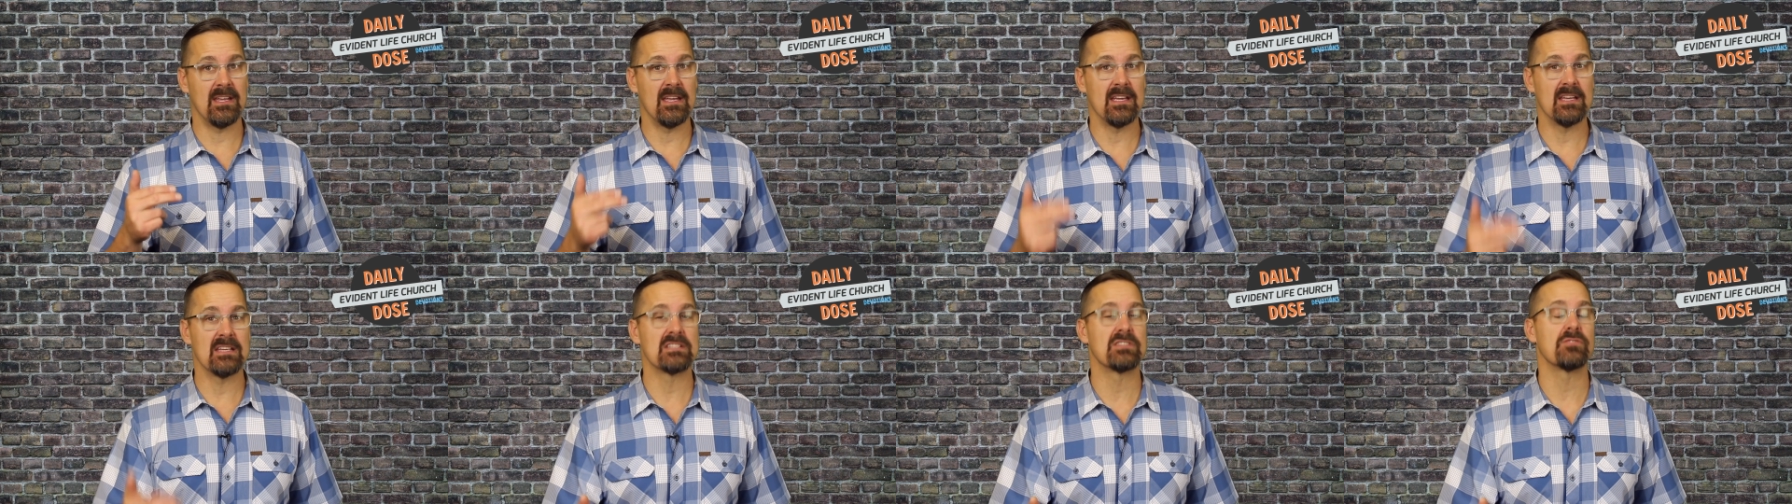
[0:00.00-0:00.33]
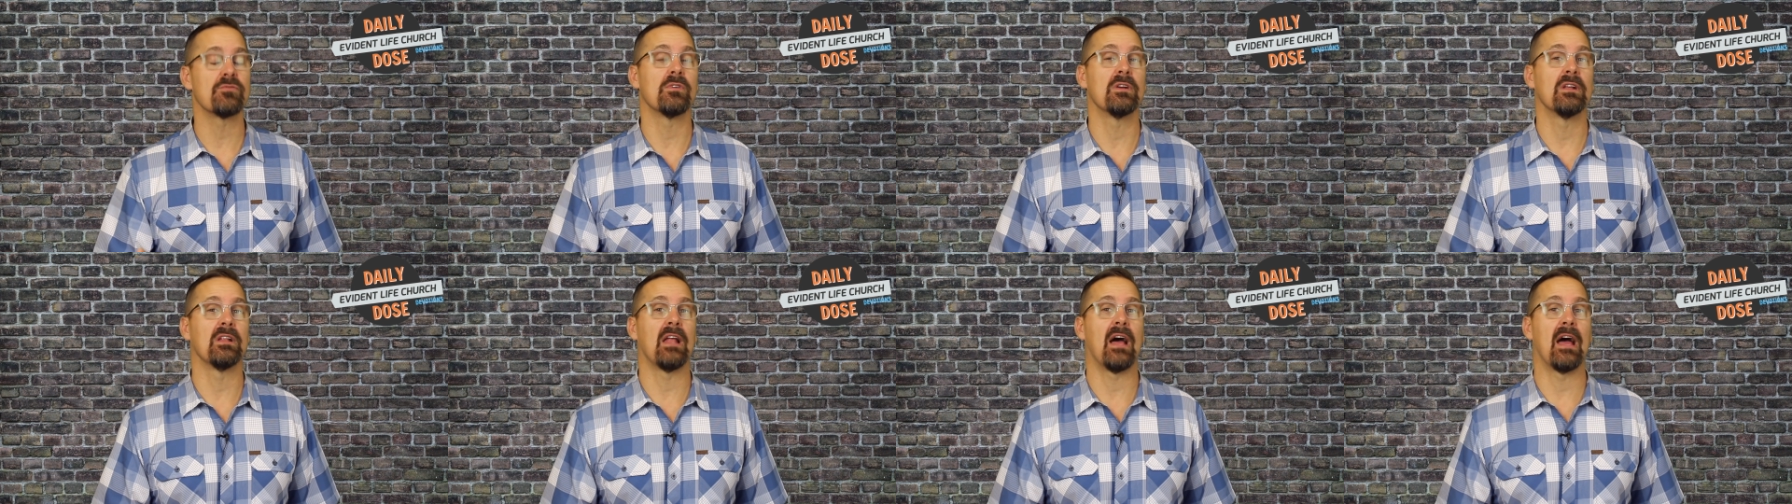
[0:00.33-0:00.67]

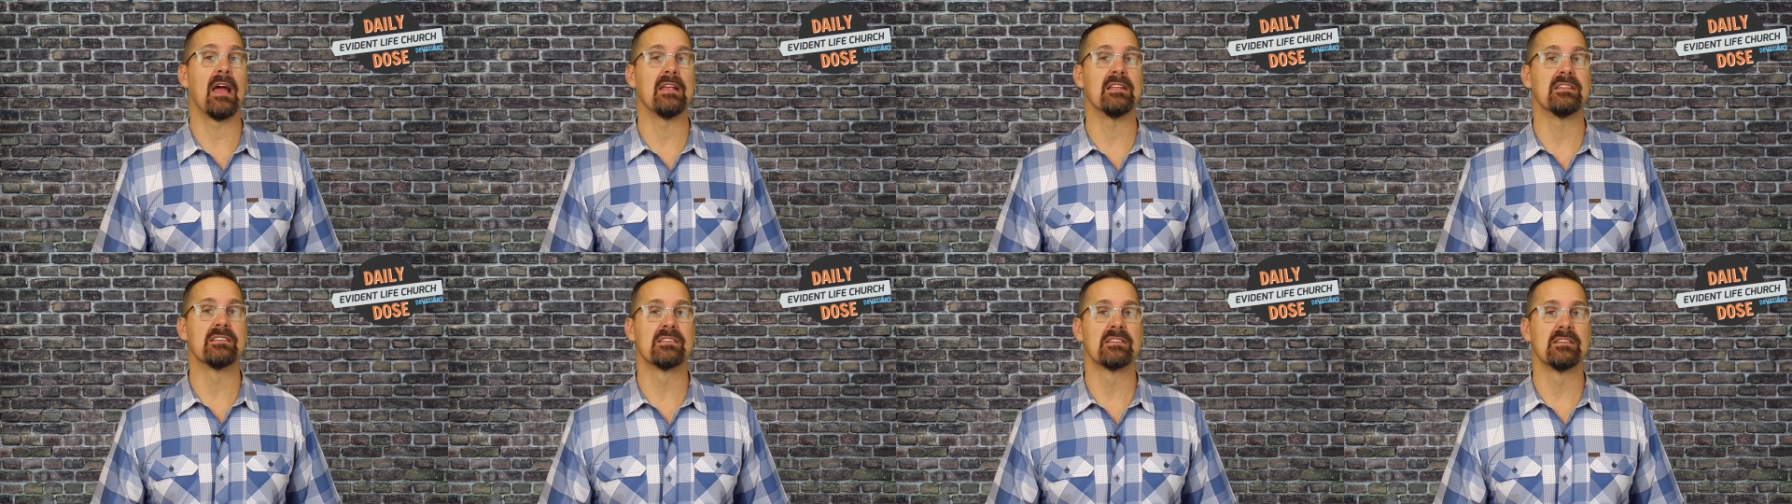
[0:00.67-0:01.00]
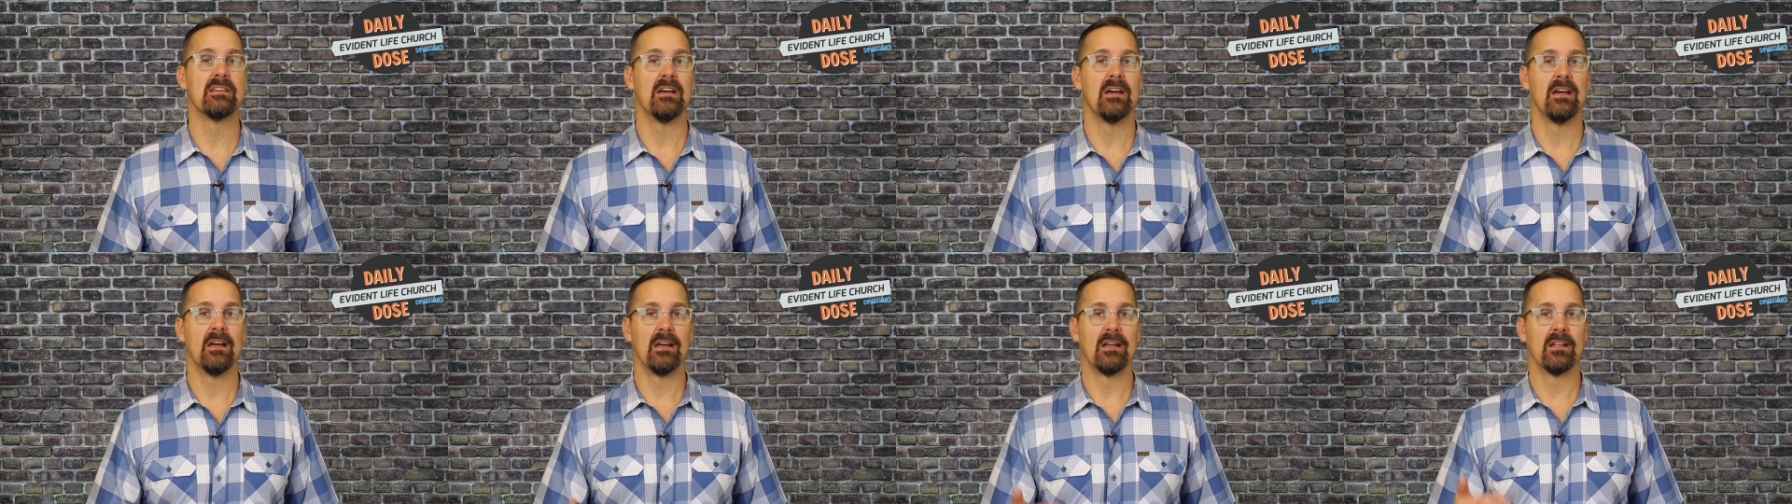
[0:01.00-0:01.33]
Israelites
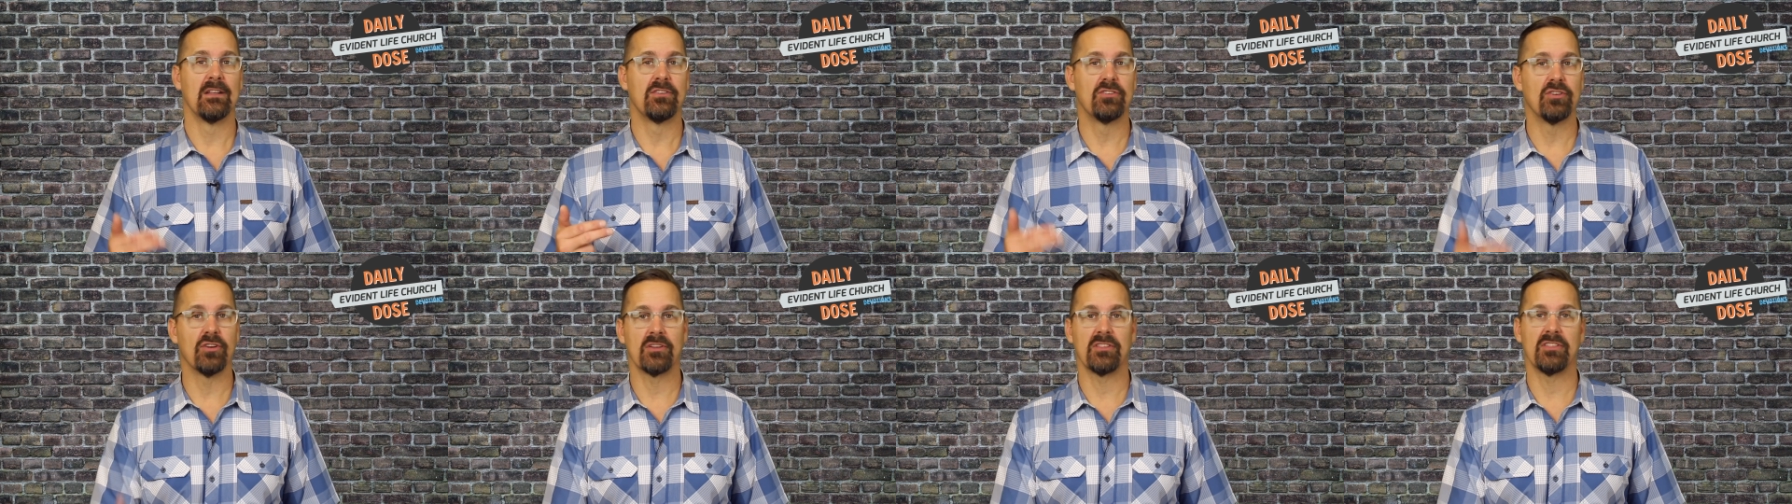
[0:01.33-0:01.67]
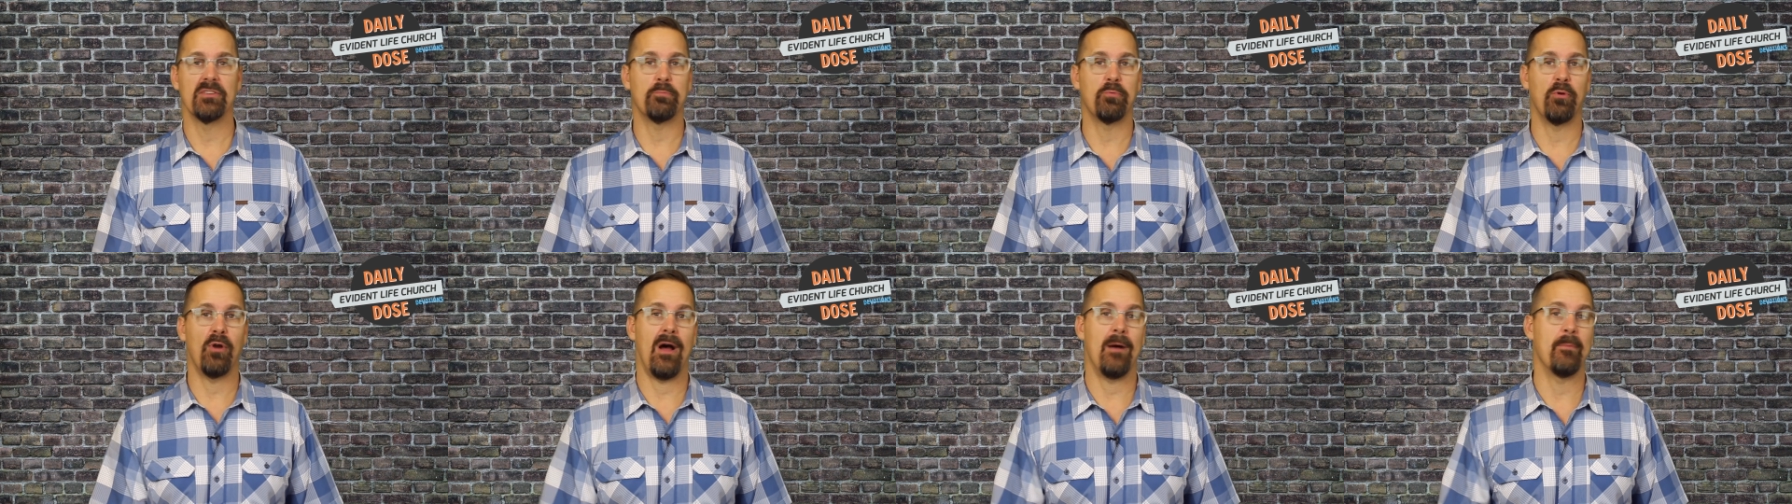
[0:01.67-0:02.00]
took the
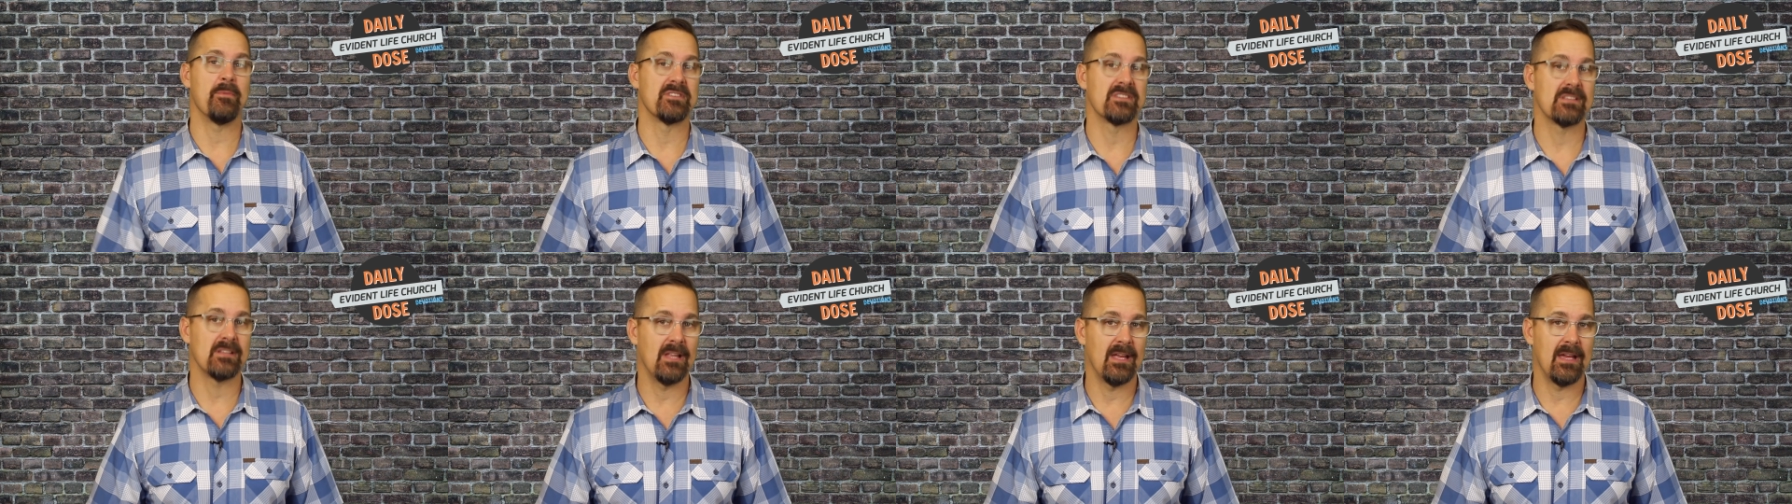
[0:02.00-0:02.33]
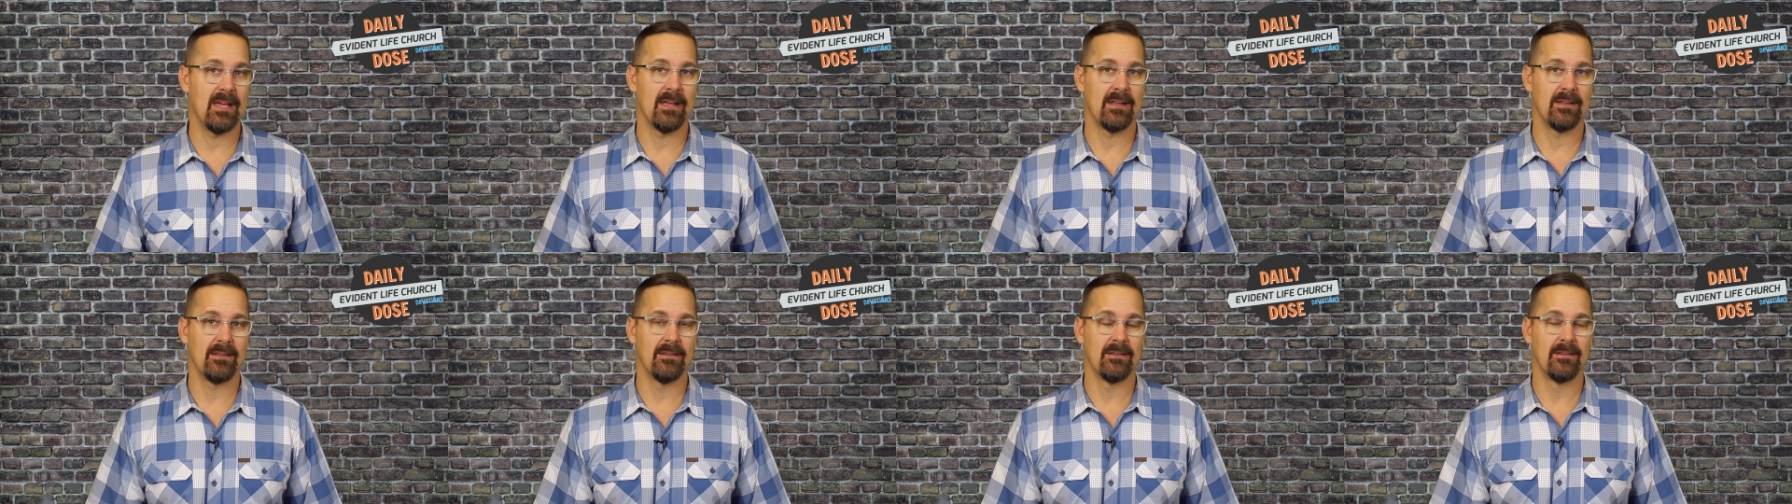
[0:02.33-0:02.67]
promised
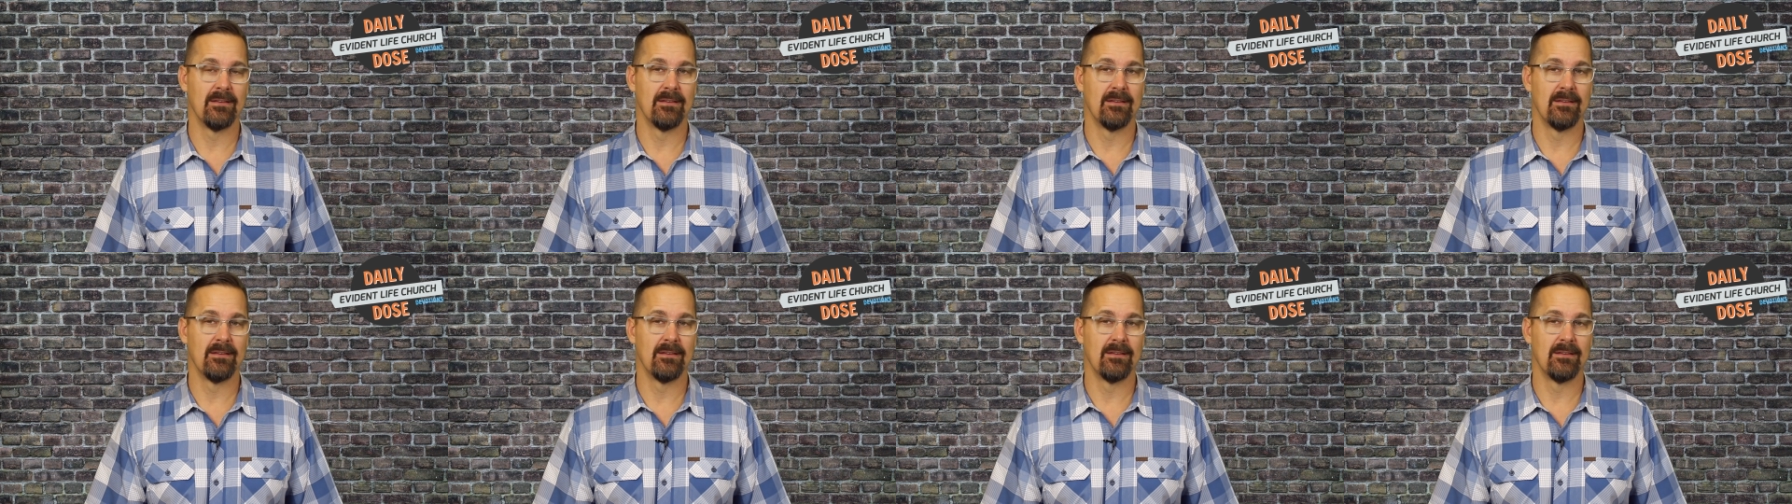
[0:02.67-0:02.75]
land.